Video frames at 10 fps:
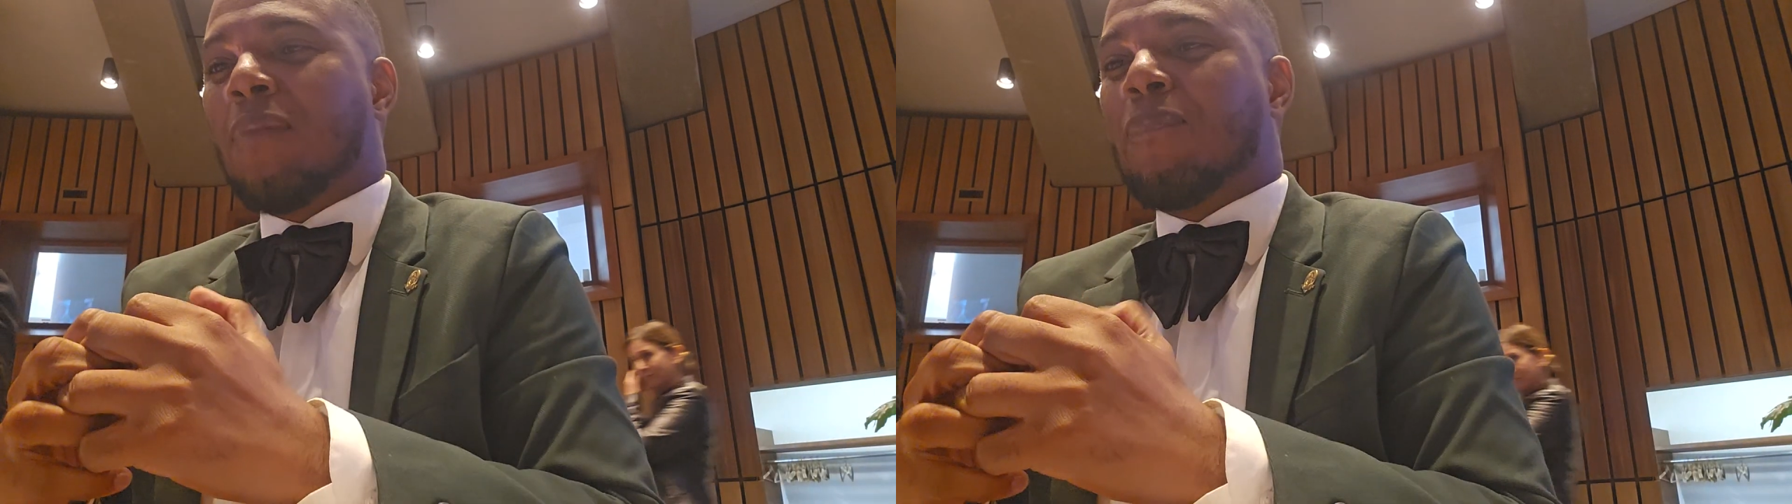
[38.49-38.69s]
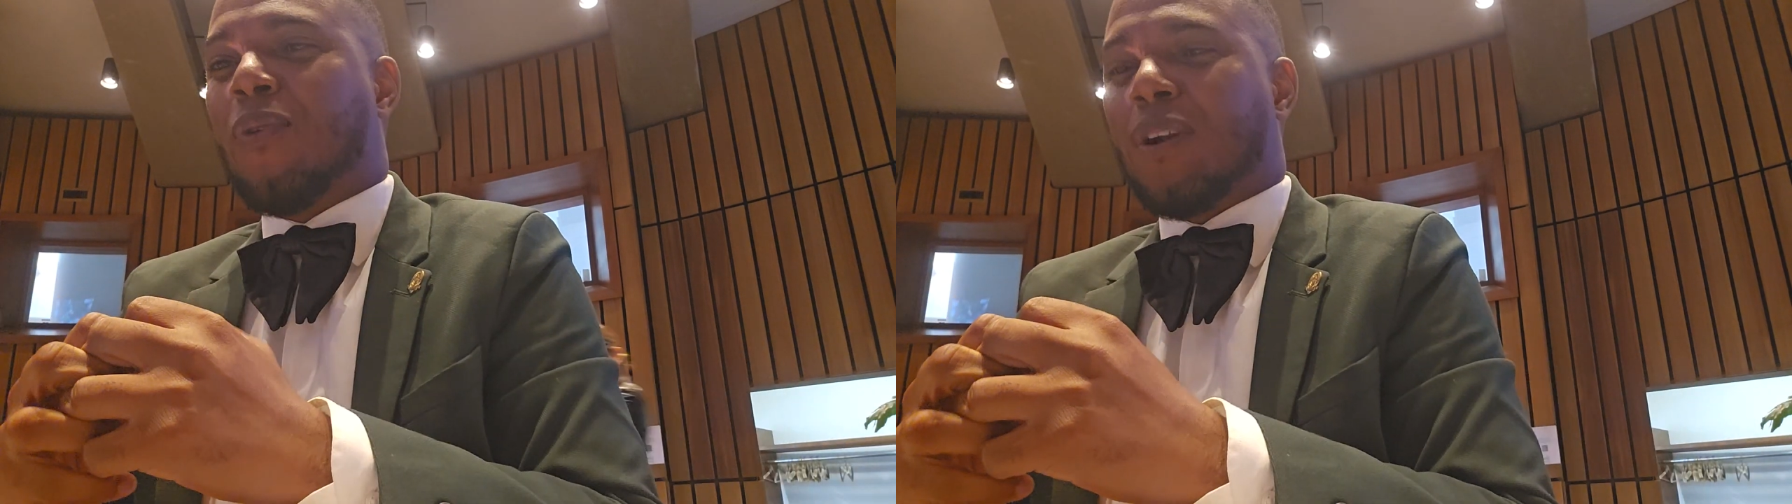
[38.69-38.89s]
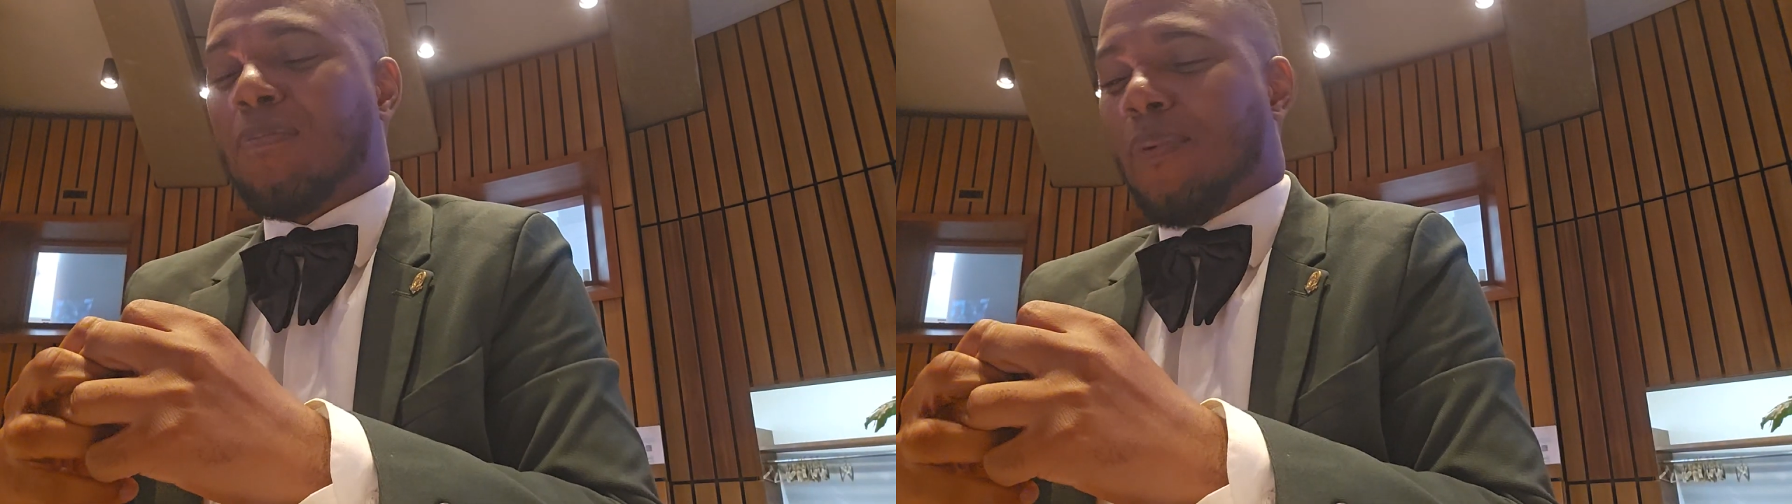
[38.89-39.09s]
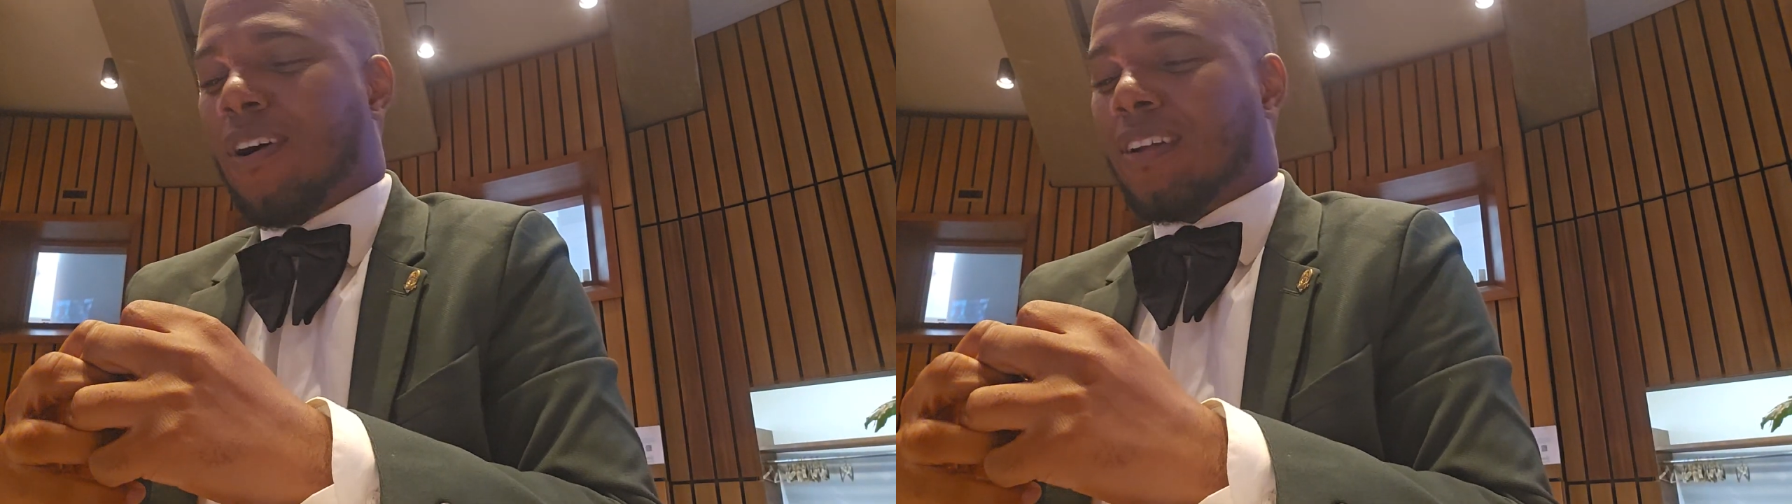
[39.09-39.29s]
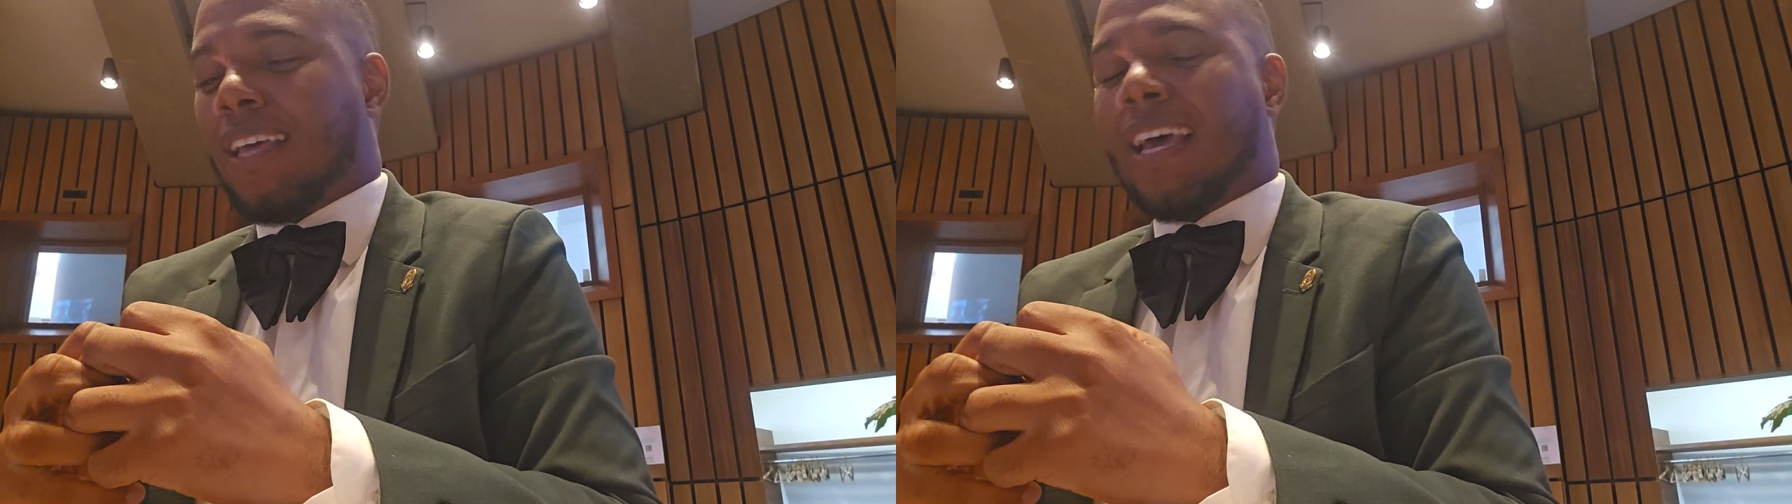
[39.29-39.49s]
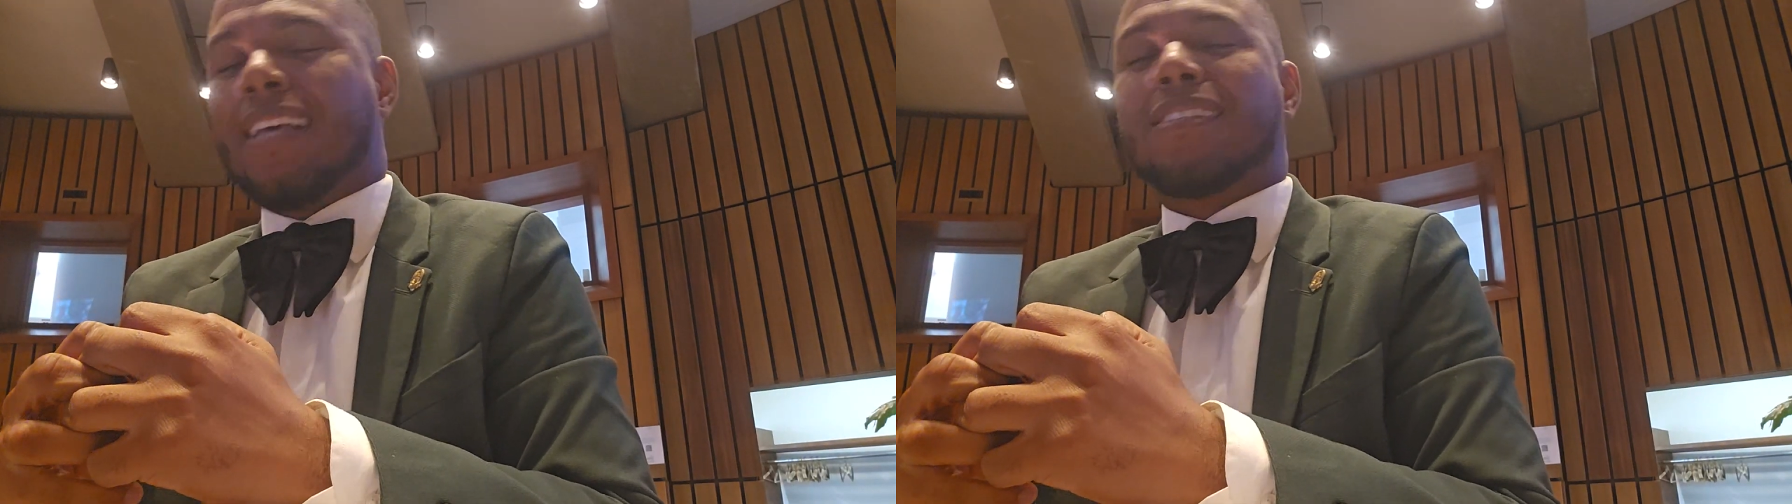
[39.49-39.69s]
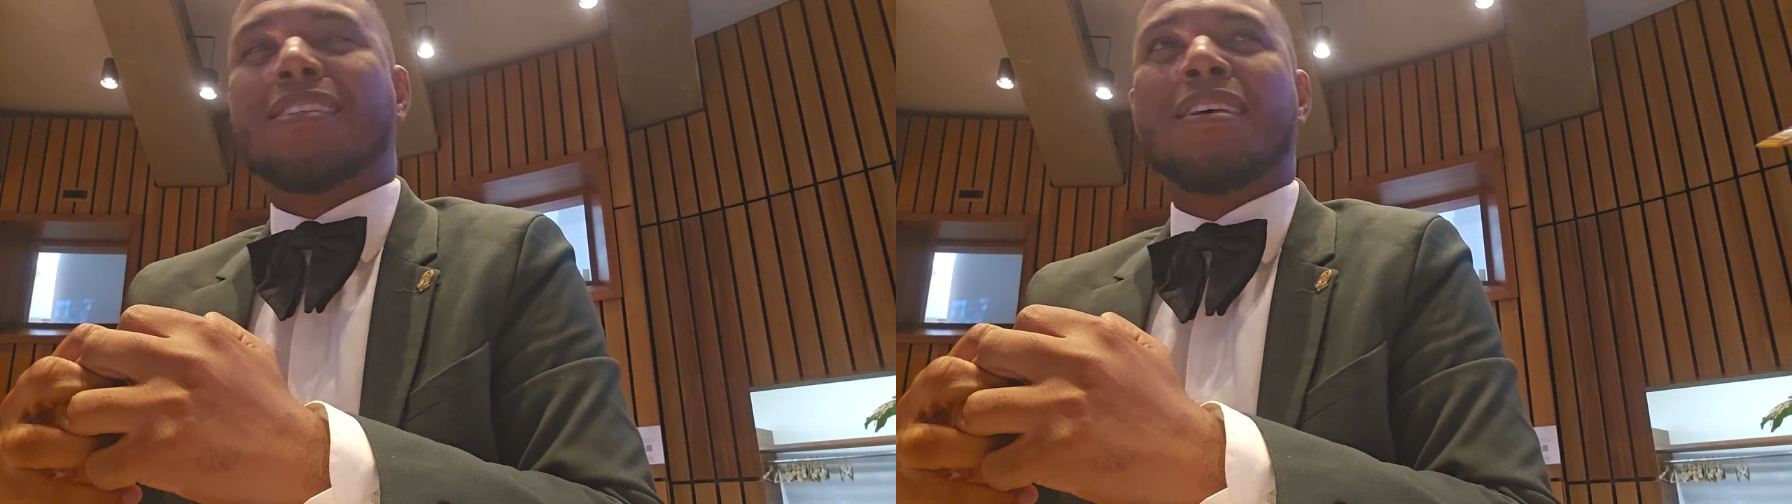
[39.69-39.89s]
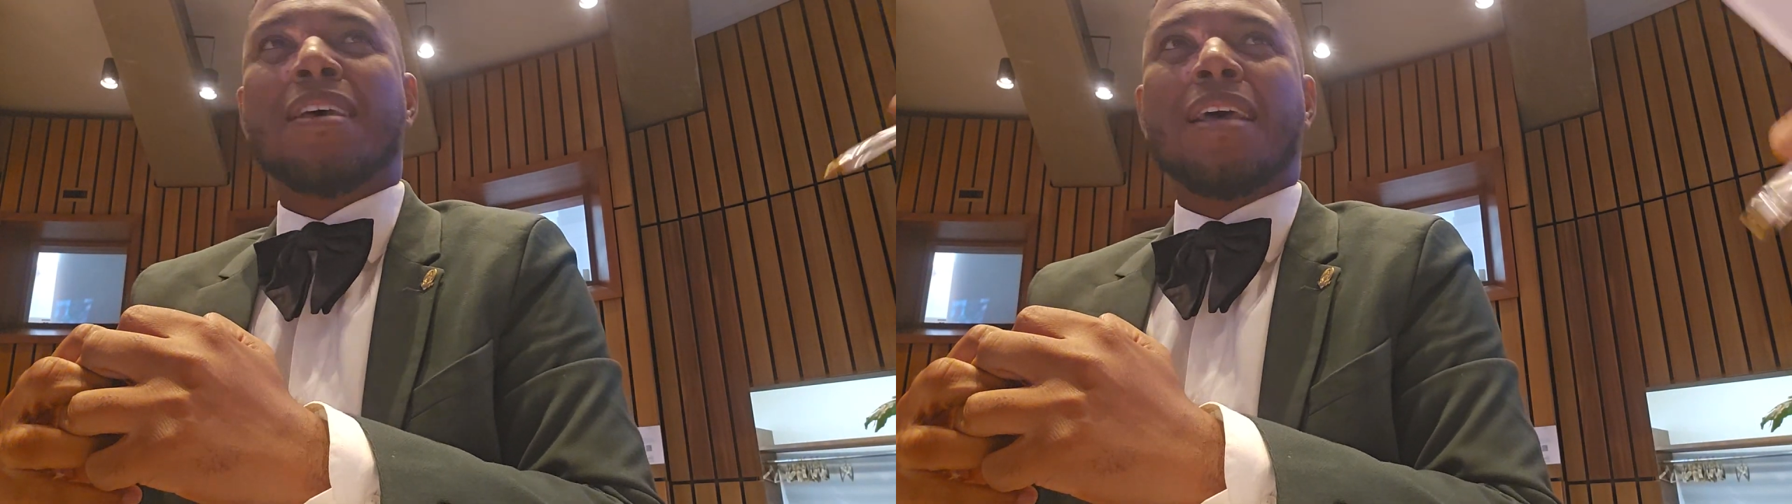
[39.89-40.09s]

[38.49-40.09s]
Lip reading: important part, as